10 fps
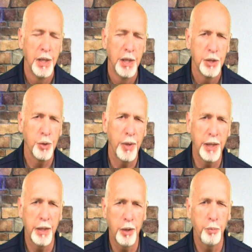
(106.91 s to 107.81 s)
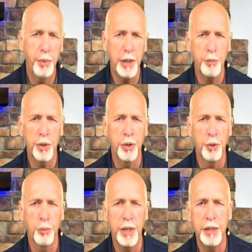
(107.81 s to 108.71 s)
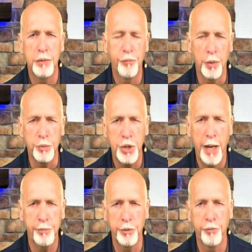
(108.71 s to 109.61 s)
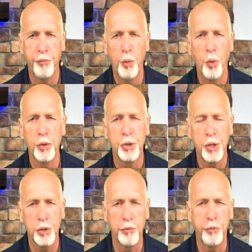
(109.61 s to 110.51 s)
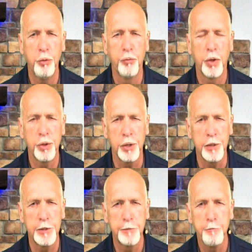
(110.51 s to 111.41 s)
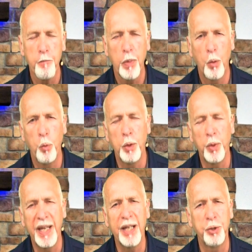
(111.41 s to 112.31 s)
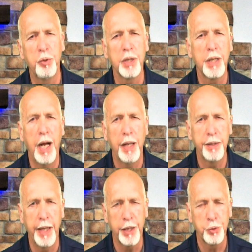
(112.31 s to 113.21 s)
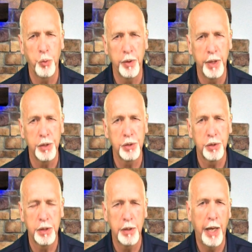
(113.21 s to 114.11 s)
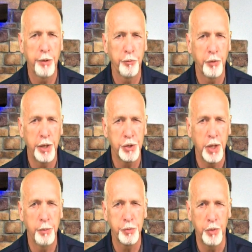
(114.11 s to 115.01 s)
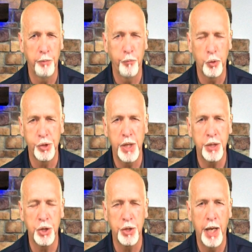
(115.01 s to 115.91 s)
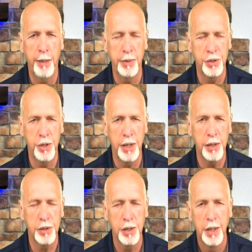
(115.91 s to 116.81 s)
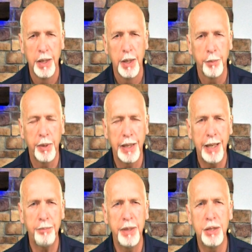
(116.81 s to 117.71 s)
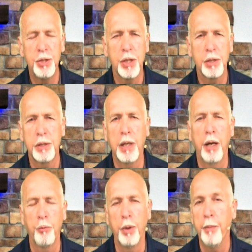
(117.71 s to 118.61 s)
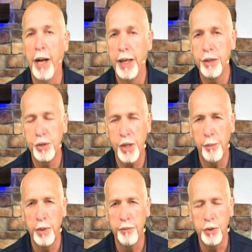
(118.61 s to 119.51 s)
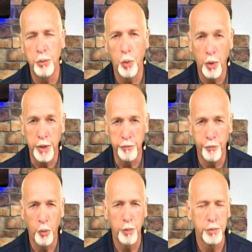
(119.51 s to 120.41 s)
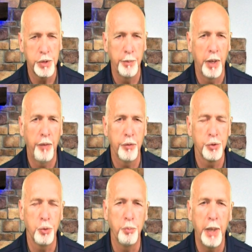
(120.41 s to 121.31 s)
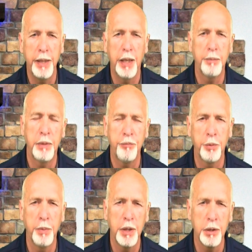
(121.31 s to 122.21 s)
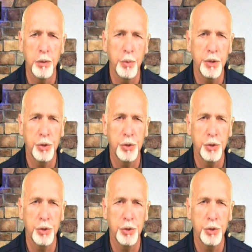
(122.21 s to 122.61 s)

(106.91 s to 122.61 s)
So, in a little bit, we're going to read from chapter 4 just a few verses when we get to the context where this title phrase comes from, for such a time as this. But let me just uh, remind some of you or inform some others who may not be familiar with the